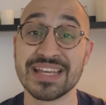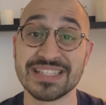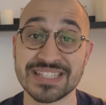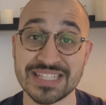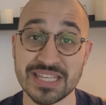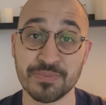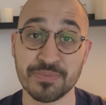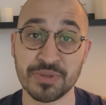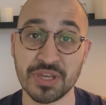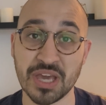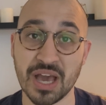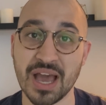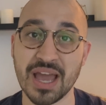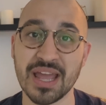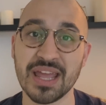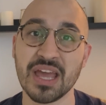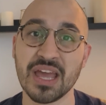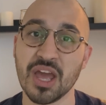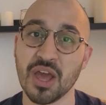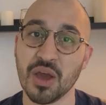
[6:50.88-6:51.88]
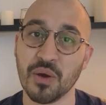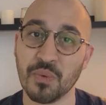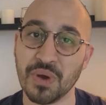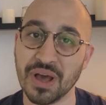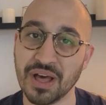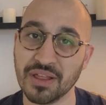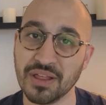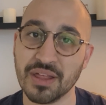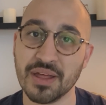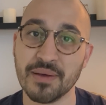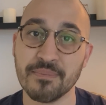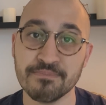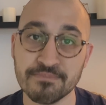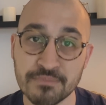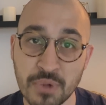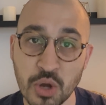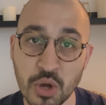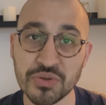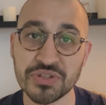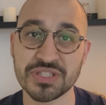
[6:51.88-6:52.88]
CPI. Well,
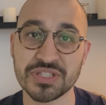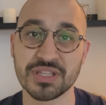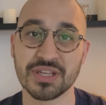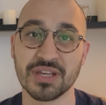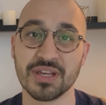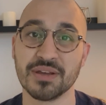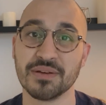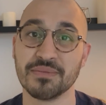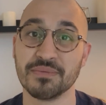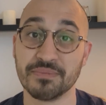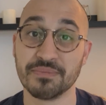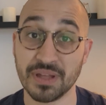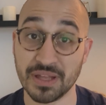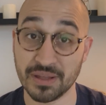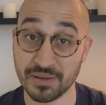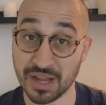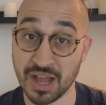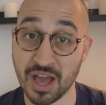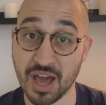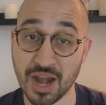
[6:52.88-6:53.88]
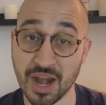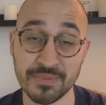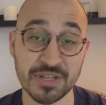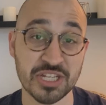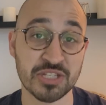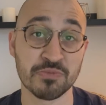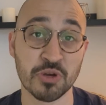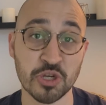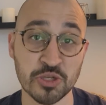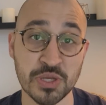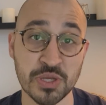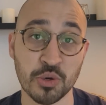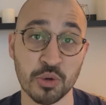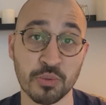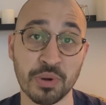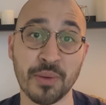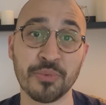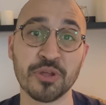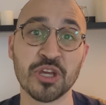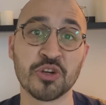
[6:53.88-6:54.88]
most economists, most people
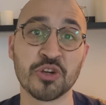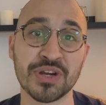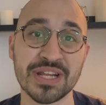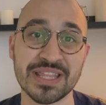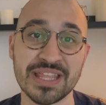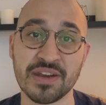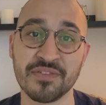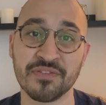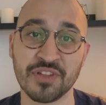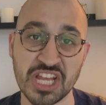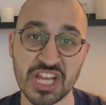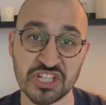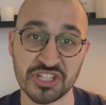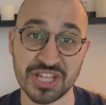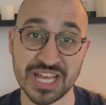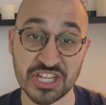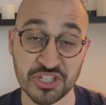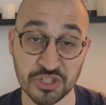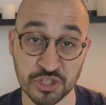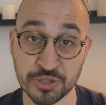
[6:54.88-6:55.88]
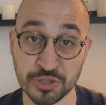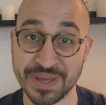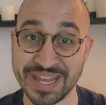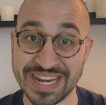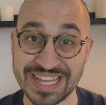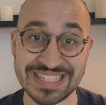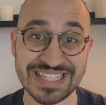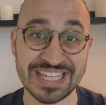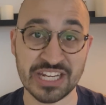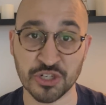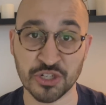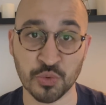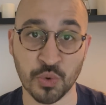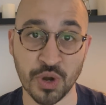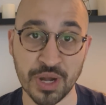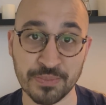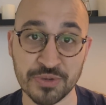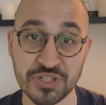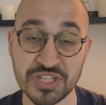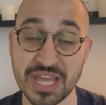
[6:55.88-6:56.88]
would probably agree that inflation last year was about 18 or
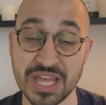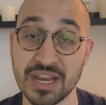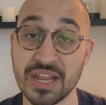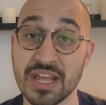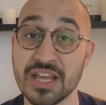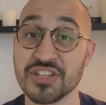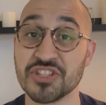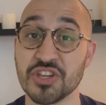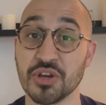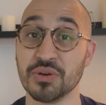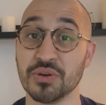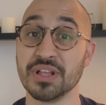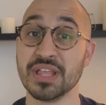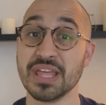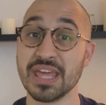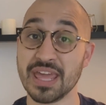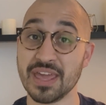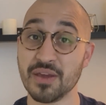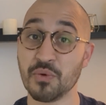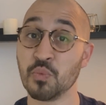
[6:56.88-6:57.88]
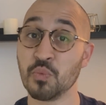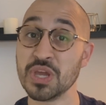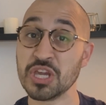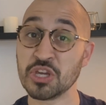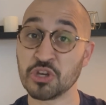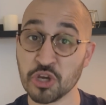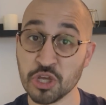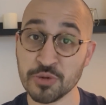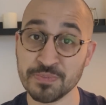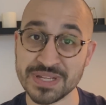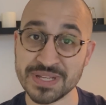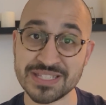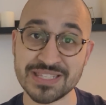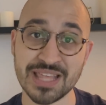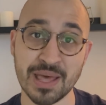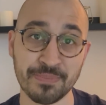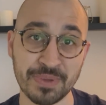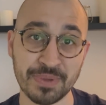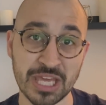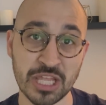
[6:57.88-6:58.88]
20%. So we could be
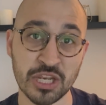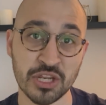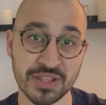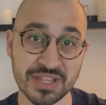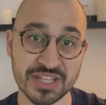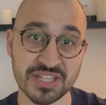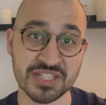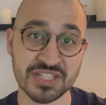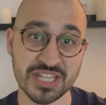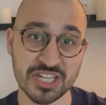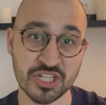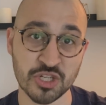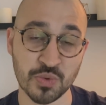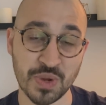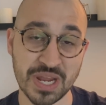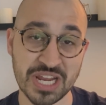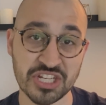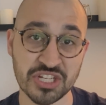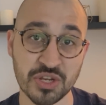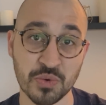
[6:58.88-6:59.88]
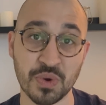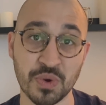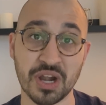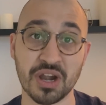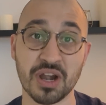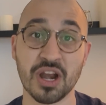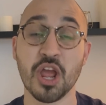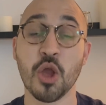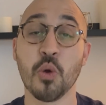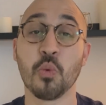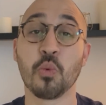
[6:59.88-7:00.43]
stepping into this situation where